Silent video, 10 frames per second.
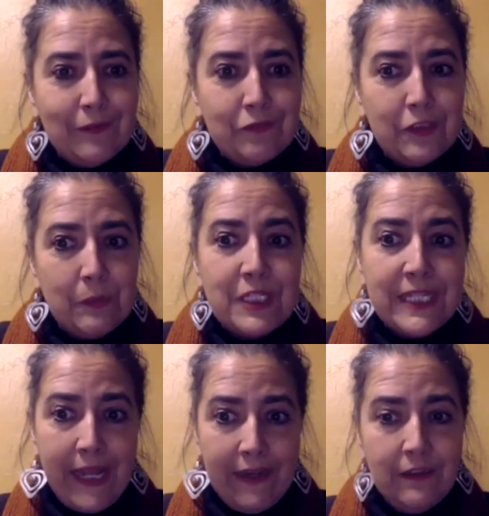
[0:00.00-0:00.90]
from
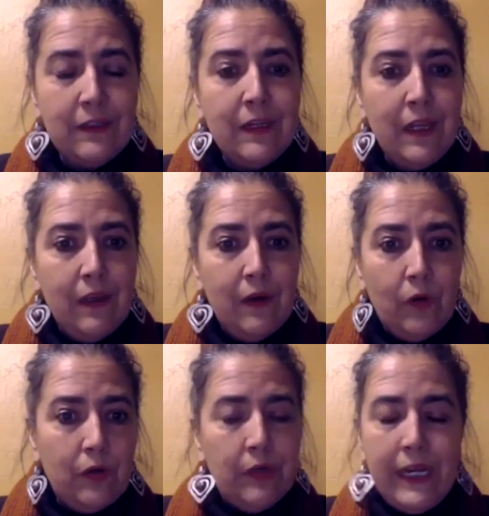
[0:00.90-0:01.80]
10
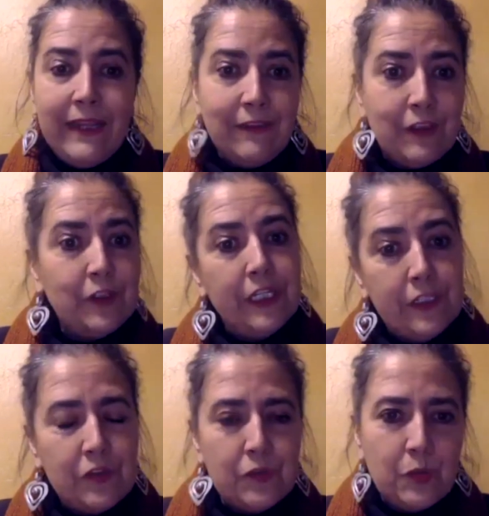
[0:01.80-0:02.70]
or
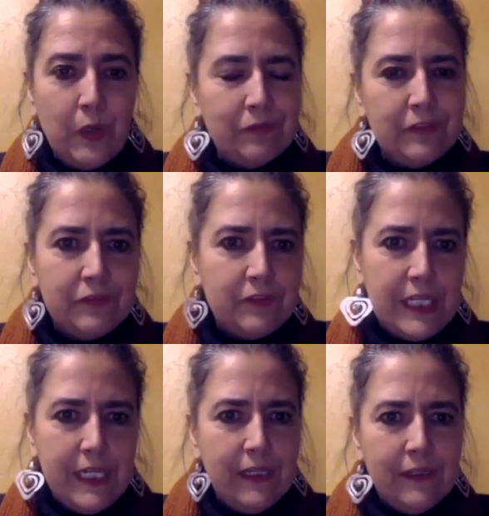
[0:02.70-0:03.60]
9:30 to
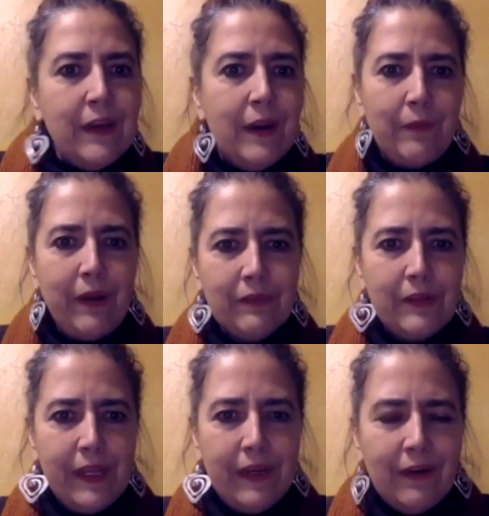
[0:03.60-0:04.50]
12:15, around
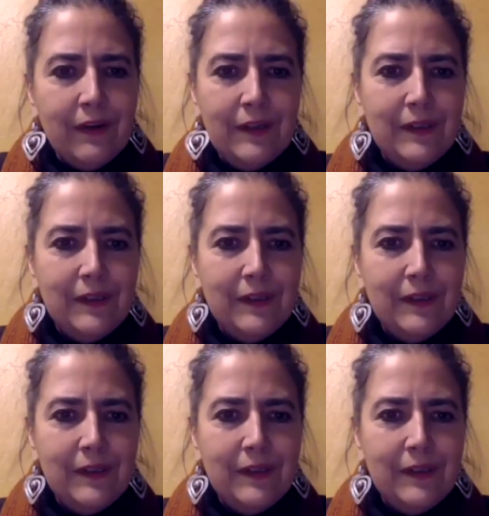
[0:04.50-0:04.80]
there.